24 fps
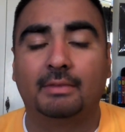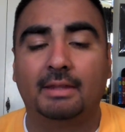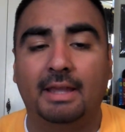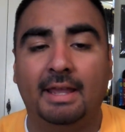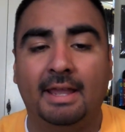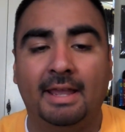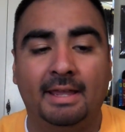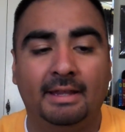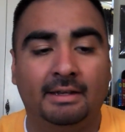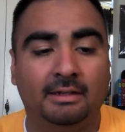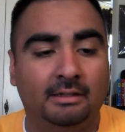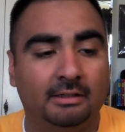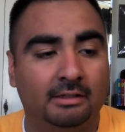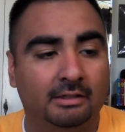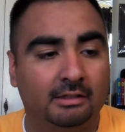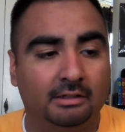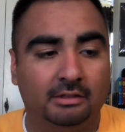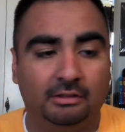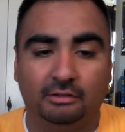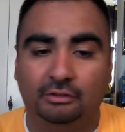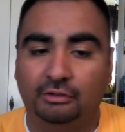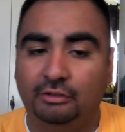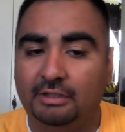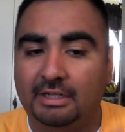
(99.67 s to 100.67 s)
And
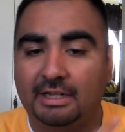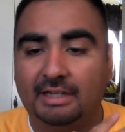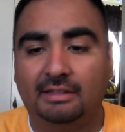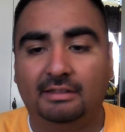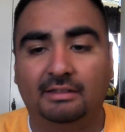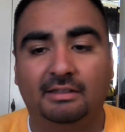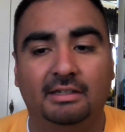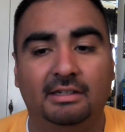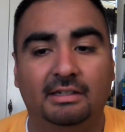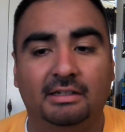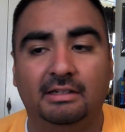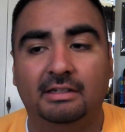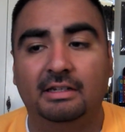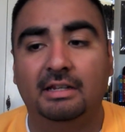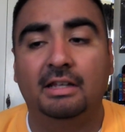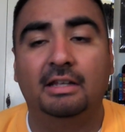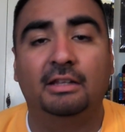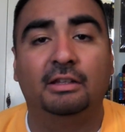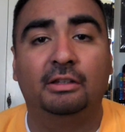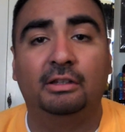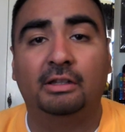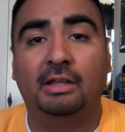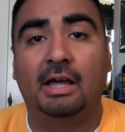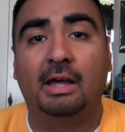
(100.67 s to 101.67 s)
you guys can,
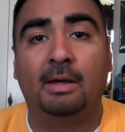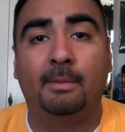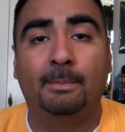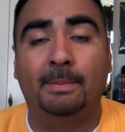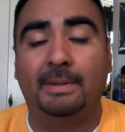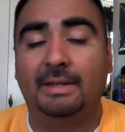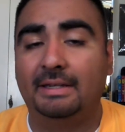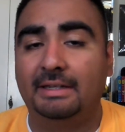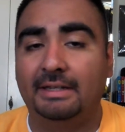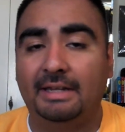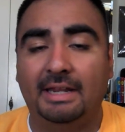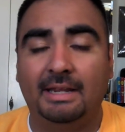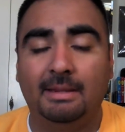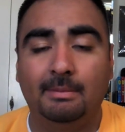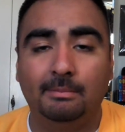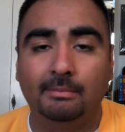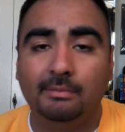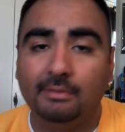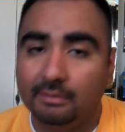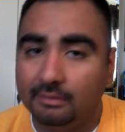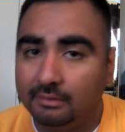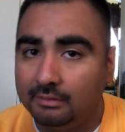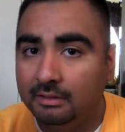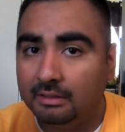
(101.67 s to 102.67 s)
I'll pick
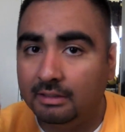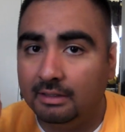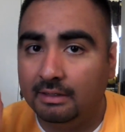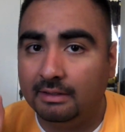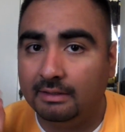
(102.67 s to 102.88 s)
names,